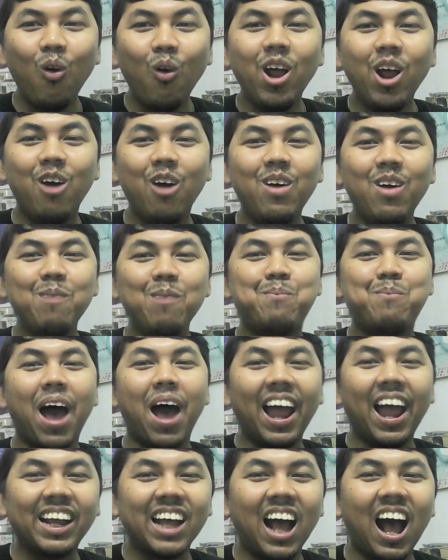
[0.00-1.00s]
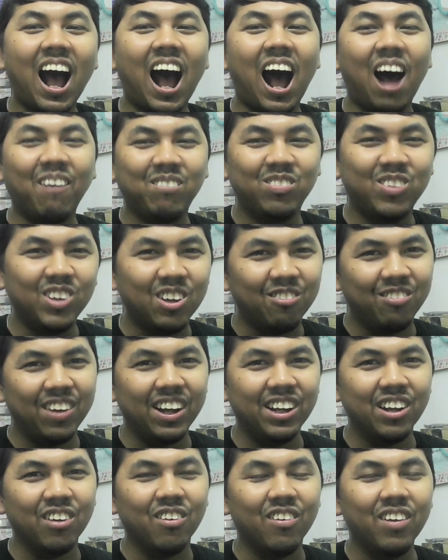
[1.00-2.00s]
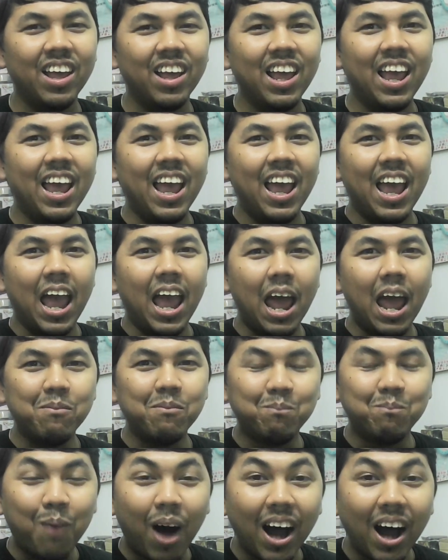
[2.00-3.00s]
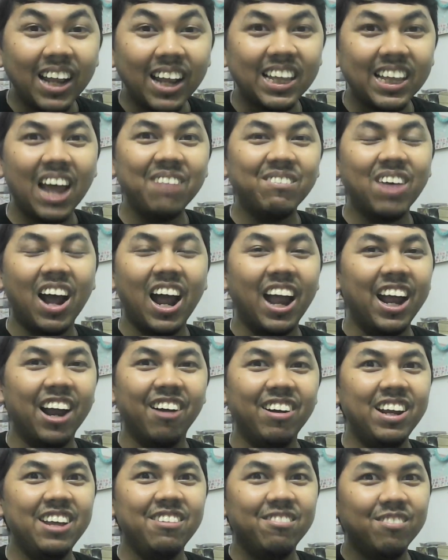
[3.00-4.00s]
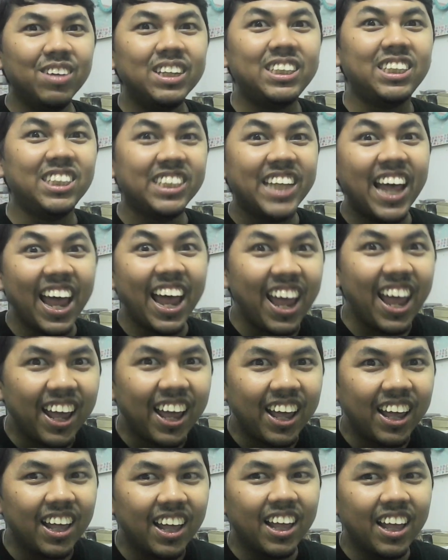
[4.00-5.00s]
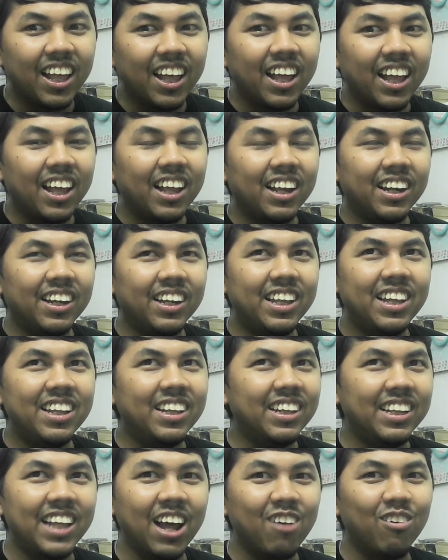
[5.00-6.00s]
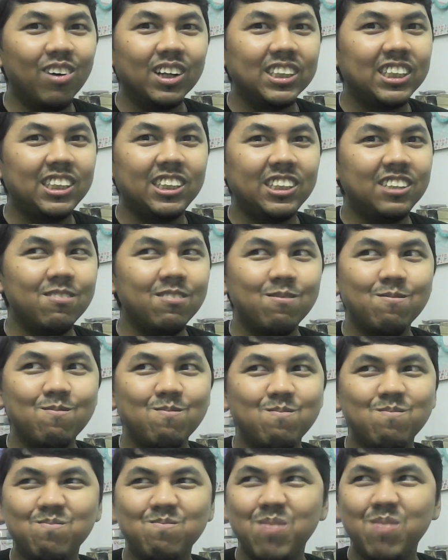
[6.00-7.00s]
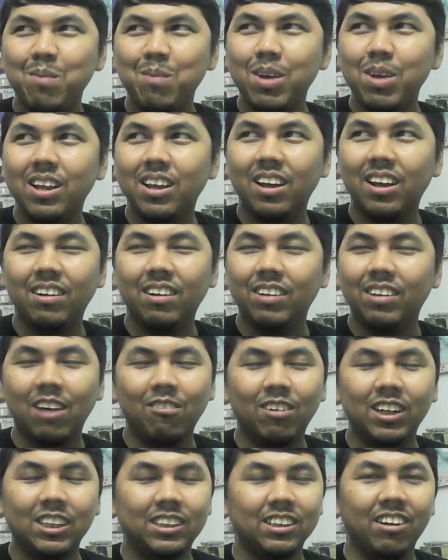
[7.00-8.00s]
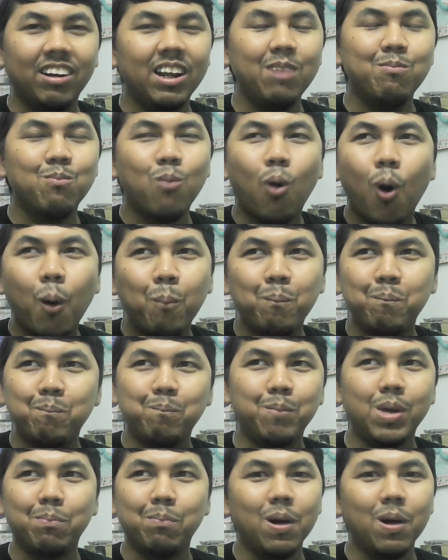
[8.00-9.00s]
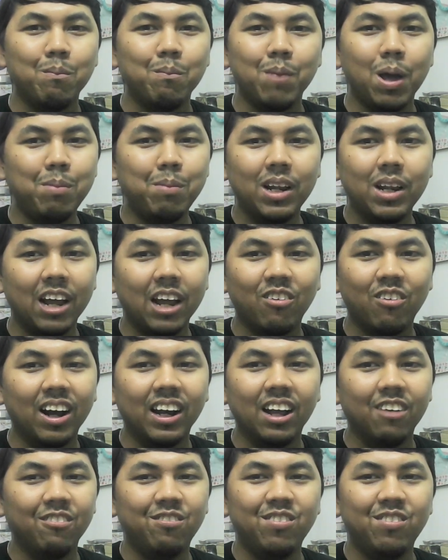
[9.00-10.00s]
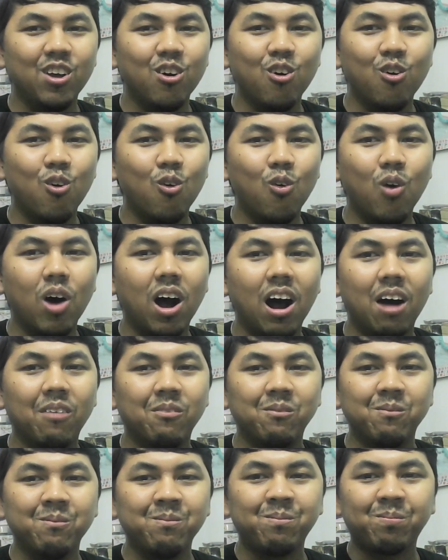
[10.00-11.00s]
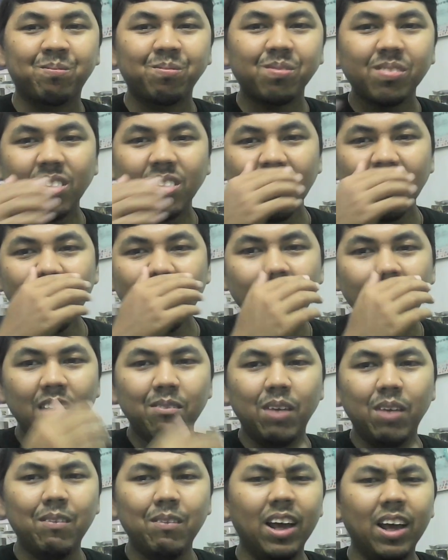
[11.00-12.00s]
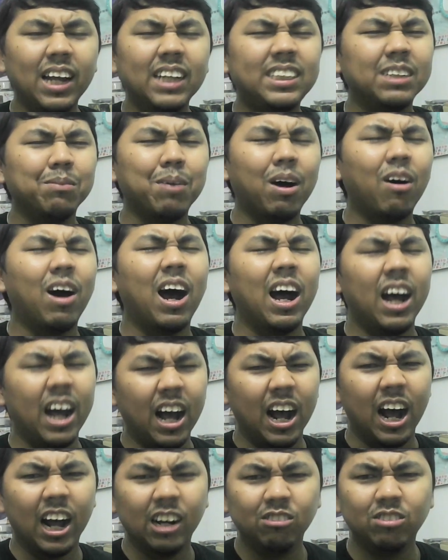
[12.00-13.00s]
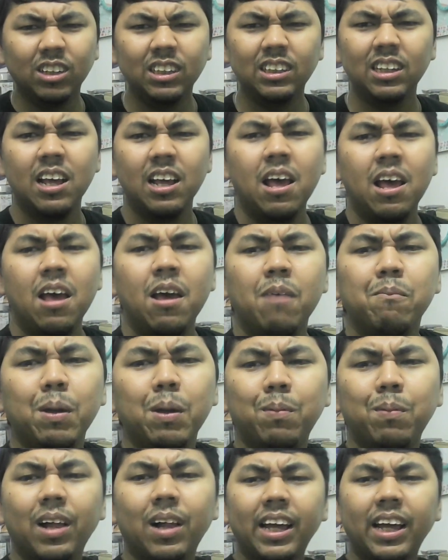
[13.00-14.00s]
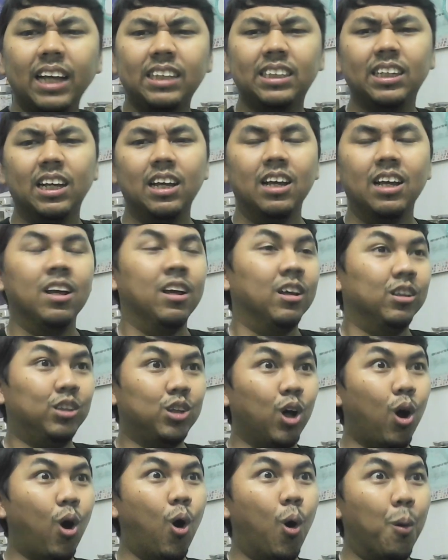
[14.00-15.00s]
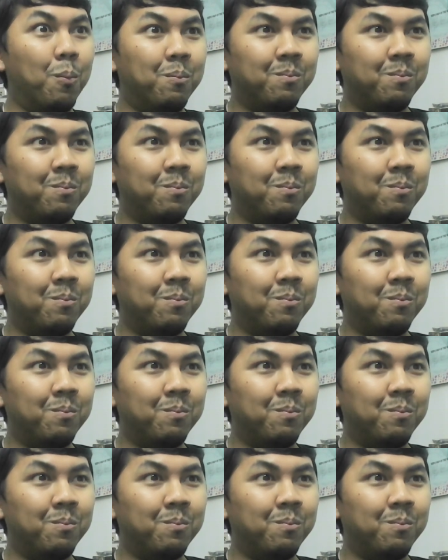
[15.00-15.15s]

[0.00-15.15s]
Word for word: the way back up to the venue. And by the time I already reached there, there was maybe there was already more people. Maybe like what a few, um, maybe at least about a hundred people, I guess. So